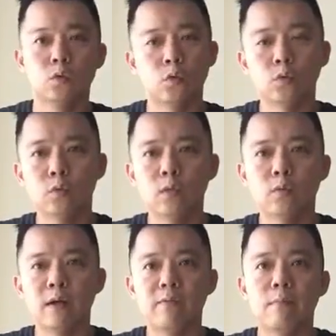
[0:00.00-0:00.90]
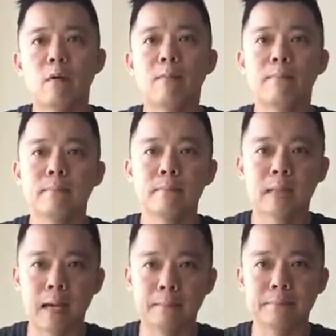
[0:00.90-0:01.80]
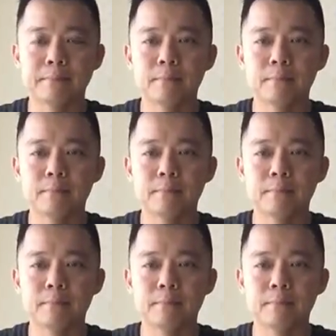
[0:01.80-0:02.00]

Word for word: Do you want to have more time?